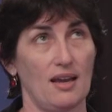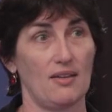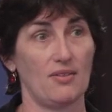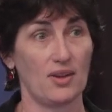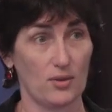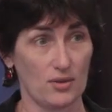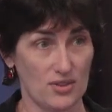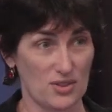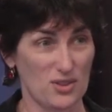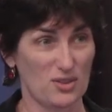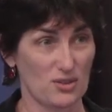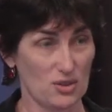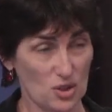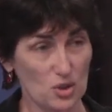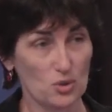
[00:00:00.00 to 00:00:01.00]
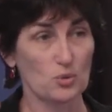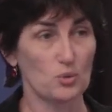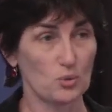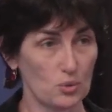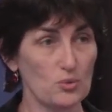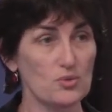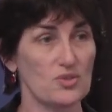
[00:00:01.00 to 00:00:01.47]
There are certain
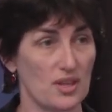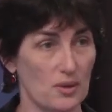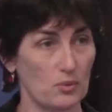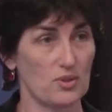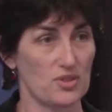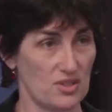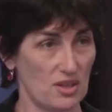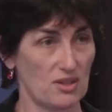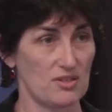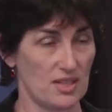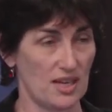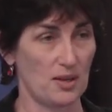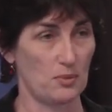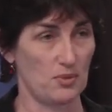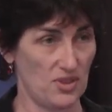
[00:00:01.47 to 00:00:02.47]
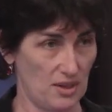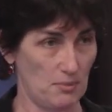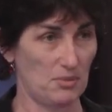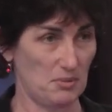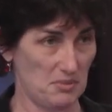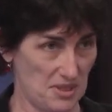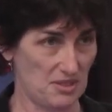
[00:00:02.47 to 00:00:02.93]
tools that were associated with the
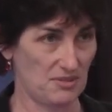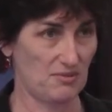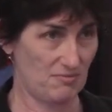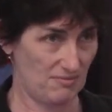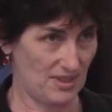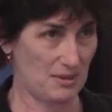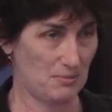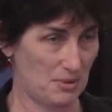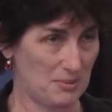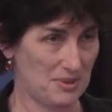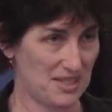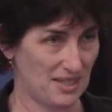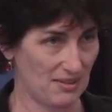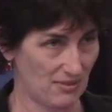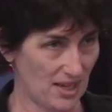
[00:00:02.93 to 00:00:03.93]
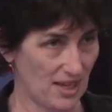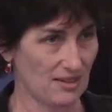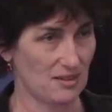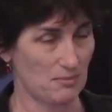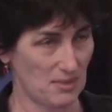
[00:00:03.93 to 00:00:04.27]
implementing of that,